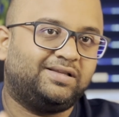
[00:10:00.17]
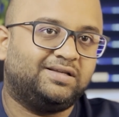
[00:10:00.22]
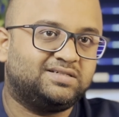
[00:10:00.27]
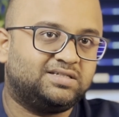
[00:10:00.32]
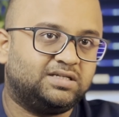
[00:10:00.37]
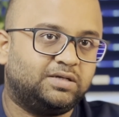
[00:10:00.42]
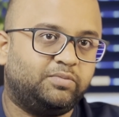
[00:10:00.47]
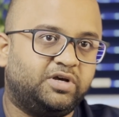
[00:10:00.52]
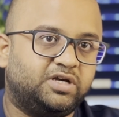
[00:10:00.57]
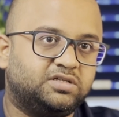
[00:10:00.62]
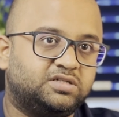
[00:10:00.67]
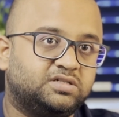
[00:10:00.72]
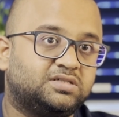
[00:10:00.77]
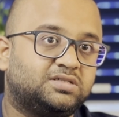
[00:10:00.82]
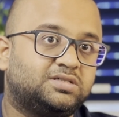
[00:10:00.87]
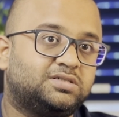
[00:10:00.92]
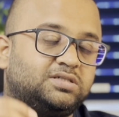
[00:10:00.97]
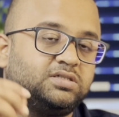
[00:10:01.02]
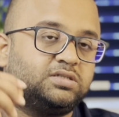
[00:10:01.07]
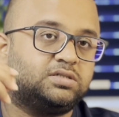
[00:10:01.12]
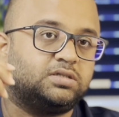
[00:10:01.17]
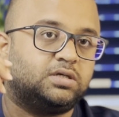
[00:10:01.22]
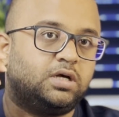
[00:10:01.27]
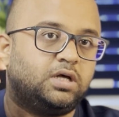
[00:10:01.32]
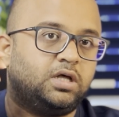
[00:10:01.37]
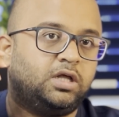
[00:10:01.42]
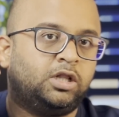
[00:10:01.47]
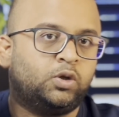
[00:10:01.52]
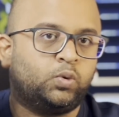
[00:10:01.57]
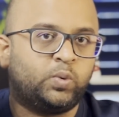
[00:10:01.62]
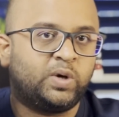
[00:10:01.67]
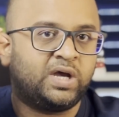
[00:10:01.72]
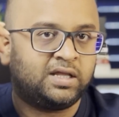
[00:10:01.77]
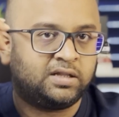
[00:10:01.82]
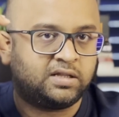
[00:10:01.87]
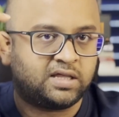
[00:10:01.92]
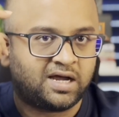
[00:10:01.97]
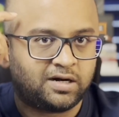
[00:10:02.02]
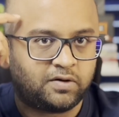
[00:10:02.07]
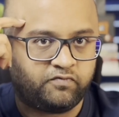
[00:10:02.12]
these images in the way
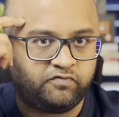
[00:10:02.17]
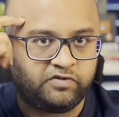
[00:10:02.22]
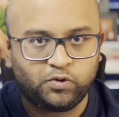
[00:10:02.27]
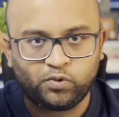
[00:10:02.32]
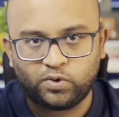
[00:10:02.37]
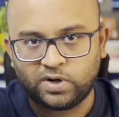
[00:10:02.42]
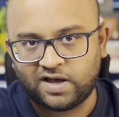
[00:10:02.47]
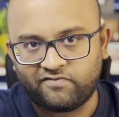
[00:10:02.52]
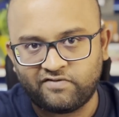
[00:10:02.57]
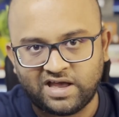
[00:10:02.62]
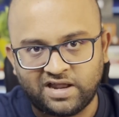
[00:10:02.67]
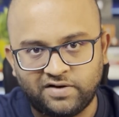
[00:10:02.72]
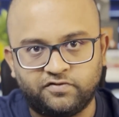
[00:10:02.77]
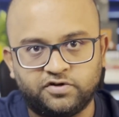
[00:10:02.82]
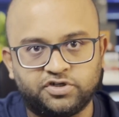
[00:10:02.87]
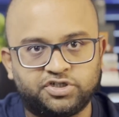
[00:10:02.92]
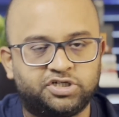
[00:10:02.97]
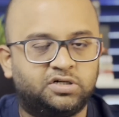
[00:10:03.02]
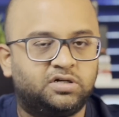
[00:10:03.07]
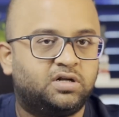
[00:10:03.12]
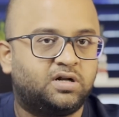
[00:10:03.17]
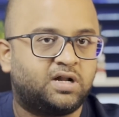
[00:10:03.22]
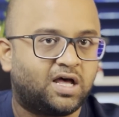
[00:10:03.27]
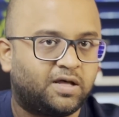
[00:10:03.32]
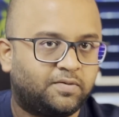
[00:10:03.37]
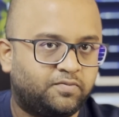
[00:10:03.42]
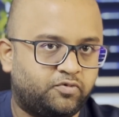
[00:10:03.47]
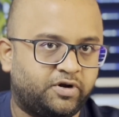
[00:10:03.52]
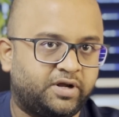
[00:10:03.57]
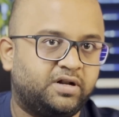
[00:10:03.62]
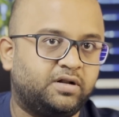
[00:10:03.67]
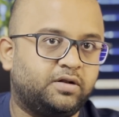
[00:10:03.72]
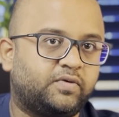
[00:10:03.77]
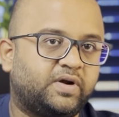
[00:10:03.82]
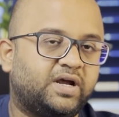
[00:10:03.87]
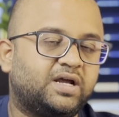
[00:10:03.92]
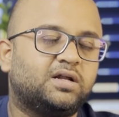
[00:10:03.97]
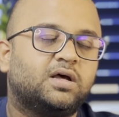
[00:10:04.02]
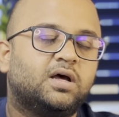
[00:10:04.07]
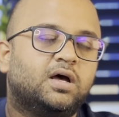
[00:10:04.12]
that we would have envisioned in our brain,
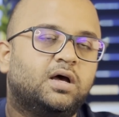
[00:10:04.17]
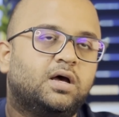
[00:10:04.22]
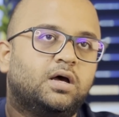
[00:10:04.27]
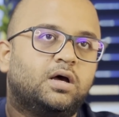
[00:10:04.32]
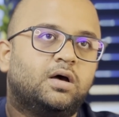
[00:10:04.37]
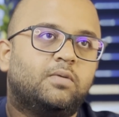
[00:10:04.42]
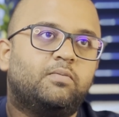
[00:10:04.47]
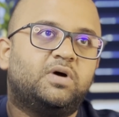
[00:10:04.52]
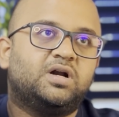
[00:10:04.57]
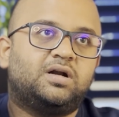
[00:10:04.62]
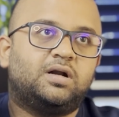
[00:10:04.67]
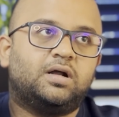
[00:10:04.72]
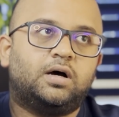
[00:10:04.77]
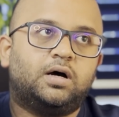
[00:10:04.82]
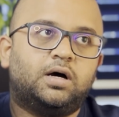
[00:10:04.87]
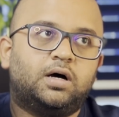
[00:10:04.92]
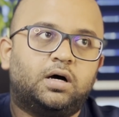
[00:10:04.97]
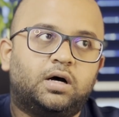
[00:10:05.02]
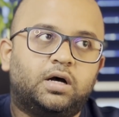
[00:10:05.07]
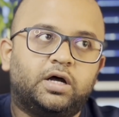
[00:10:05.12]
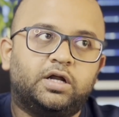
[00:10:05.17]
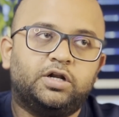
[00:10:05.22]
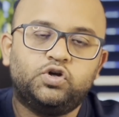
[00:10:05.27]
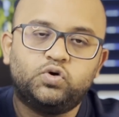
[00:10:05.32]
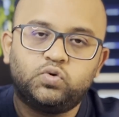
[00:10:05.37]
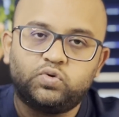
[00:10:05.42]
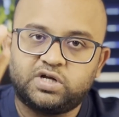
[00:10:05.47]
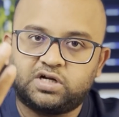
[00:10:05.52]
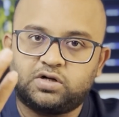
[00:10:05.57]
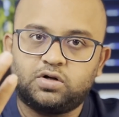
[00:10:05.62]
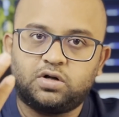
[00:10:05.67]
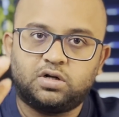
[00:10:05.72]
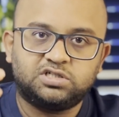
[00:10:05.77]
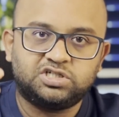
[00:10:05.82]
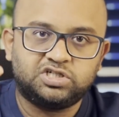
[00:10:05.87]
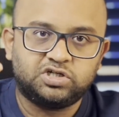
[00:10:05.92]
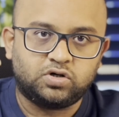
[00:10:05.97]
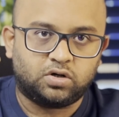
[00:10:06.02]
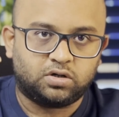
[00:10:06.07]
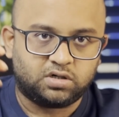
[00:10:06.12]
right? But uh, a new
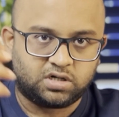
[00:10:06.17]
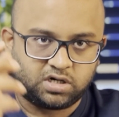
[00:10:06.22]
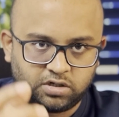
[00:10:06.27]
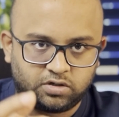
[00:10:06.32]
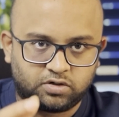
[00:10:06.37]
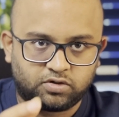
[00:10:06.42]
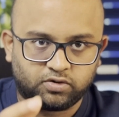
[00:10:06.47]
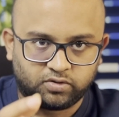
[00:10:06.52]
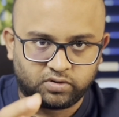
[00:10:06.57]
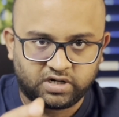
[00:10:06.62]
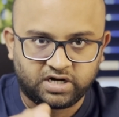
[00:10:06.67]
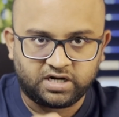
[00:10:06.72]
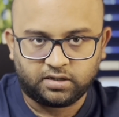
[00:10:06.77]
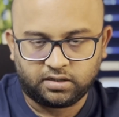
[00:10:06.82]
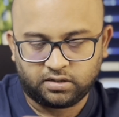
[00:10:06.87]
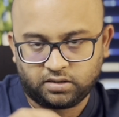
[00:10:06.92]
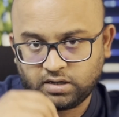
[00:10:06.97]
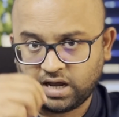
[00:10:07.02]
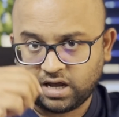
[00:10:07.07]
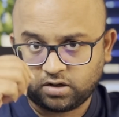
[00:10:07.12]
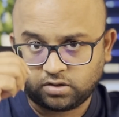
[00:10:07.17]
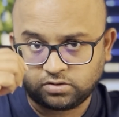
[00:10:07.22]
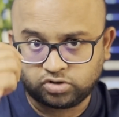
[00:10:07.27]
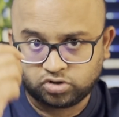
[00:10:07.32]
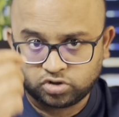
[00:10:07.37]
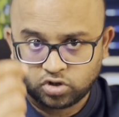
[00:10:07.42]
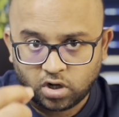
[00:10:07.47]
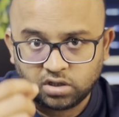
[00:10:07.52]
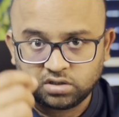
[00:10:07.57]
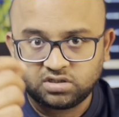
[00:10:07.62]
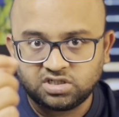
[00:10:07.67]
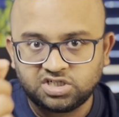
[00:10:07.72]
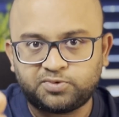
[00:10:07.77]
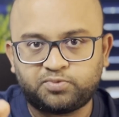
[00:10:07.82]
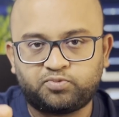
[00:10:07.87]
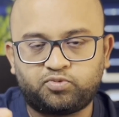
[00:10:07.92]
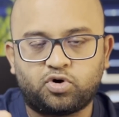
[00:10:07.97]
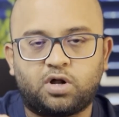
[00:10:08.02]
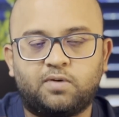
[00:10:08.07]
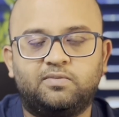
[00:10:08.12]
technology called ControlNet solved this
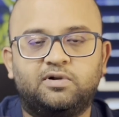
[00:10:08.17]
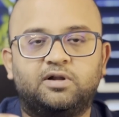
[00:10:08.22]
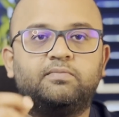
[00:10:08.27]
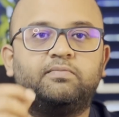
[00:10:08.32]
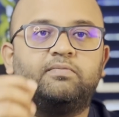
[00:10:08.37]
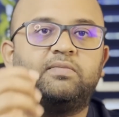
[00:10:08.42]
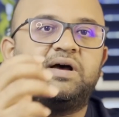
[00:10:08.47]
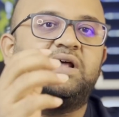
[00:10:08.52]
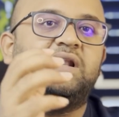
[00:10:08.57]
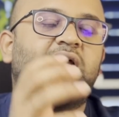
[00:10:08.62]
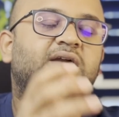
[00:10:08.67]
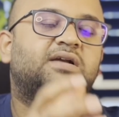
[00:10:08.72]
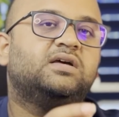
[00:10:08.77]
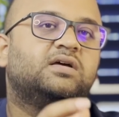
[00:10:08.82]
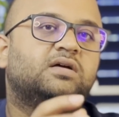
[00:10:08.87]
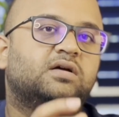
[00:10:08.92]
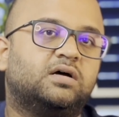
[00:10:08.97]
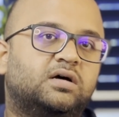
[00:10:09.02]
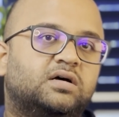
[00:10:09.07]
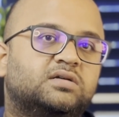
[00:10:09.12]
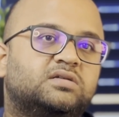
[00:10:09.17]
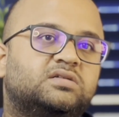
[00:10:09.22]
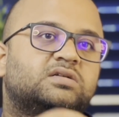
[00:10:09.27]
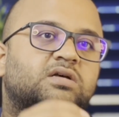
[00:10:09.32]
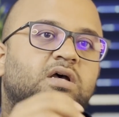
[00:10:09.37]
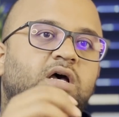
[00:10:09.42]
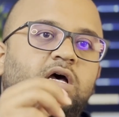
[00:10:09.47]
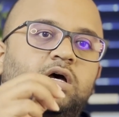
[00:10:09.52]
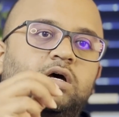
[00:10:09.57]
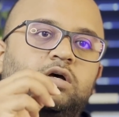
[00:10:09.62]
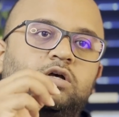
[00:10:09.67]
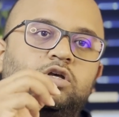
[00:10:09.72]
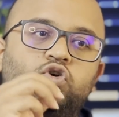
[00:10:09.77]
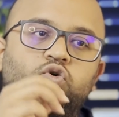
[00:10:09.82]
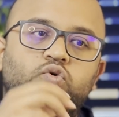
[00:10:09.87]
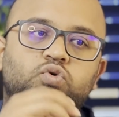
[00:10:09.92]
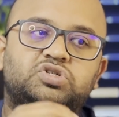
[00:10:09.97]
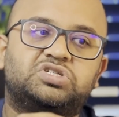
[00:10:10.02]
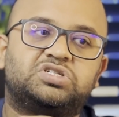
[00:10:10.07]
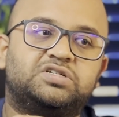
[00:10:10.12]
problem by letting us
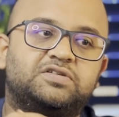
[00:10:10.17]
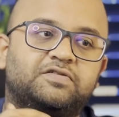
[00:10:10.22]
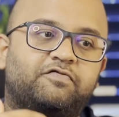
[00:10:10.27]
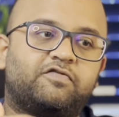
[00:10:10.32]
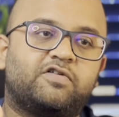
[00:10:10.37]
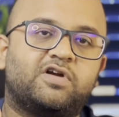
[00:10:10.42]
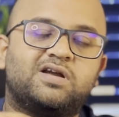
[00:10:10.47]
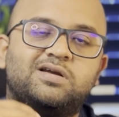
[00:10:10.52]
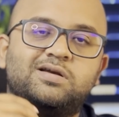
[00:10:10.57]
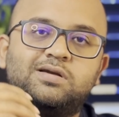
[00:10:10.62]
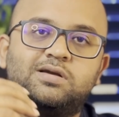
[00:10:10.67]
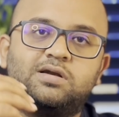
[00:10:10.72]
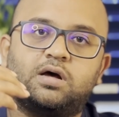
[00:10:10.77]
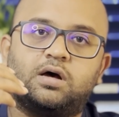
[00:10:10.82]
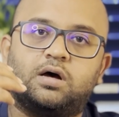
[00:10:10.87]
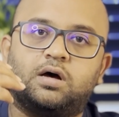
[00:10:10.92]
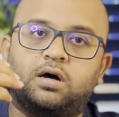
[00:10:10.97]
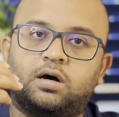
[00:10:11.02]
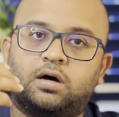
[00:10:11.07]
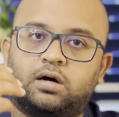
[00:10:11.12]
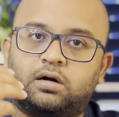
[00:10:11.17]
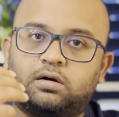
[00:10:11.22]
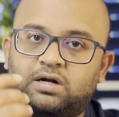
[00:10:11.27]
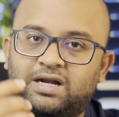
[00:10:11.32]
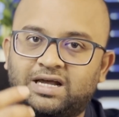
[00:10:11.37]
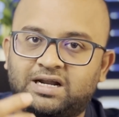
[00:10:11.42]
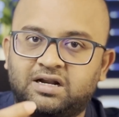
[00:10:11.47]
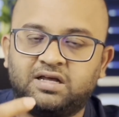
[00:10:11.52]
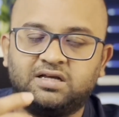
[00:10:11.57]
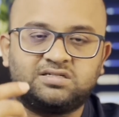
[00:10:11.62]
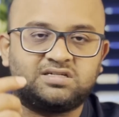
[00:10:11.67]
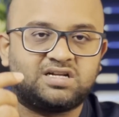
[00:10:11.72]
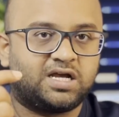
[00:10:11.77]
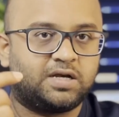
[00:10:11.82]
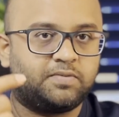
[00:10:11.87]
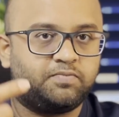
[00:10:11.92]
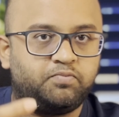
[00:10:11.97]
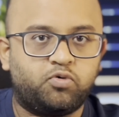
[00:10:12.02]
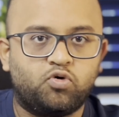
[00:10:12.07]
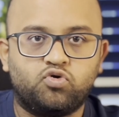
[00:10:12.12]
use different uh, techniques like
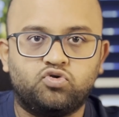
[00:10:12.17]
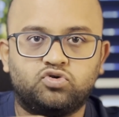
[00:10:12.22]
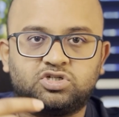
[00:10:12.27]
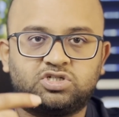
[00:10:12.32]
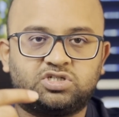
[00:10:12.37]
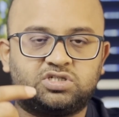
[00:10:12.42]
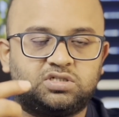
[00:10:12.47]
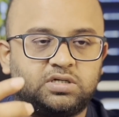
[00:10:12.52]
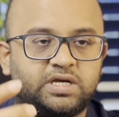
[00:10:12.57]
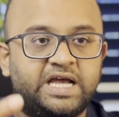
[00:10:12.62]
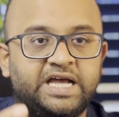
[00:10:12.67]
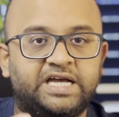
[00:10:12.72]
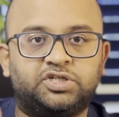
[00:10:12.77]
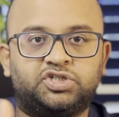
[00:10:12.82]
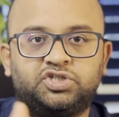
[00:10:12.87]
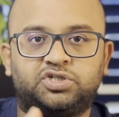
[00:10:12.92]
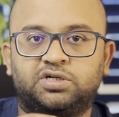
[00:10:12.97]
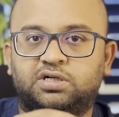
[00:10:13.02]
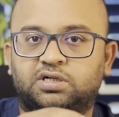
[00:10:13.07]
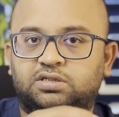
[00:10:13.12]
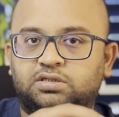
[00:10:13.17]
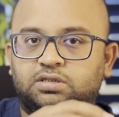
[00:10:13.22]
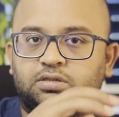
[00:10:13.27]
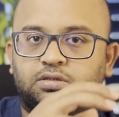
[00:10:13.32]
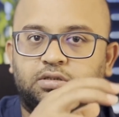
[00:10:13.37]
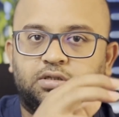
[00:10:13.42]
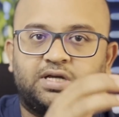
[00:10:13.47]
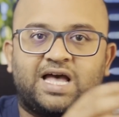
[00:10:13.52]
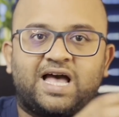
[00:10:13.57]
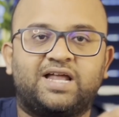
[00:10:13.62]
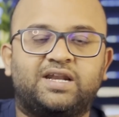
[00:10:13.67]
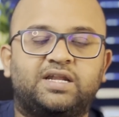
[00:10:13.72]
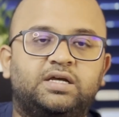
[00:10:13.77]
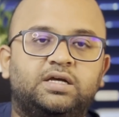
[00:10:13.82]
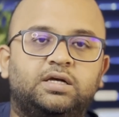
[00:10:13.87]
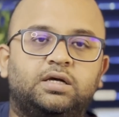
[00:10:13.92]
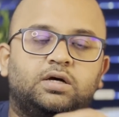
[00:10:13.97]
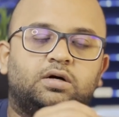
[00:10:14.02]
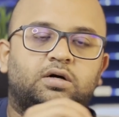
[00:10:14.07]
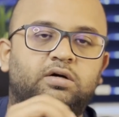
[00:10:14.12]
pose, edge detector,
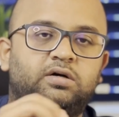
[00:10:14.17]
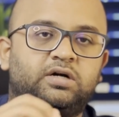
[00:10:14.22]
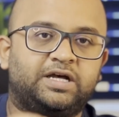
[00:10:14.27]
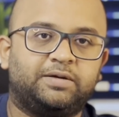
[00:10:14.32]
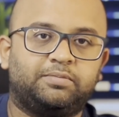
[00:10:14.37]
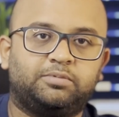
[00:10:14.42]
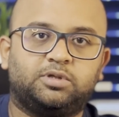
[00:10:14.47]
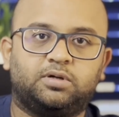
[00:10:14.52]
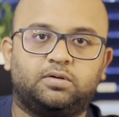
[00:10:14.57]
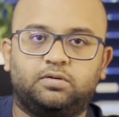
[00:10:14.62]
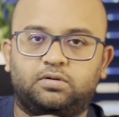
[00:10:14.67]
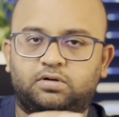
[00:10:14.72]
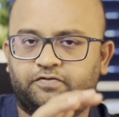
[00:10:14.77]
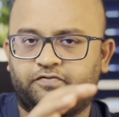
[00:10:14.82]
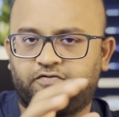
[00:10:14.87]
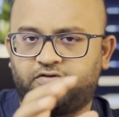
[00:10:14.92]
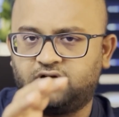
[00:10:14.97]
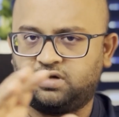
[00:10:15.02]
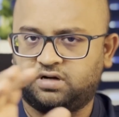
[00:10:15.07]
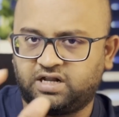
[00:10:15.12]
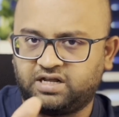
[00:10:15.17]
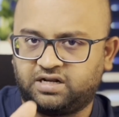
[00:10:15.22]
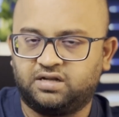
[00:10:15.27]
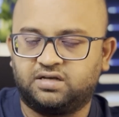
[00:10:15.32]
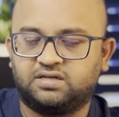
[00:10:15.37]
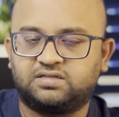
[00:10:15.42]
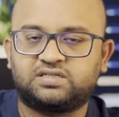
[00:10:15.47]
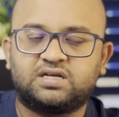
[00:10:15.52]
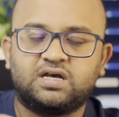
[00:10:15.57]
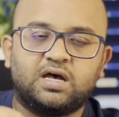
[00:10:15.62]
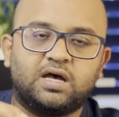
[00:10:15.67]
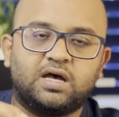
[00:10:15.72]
canny, depth, different techniques,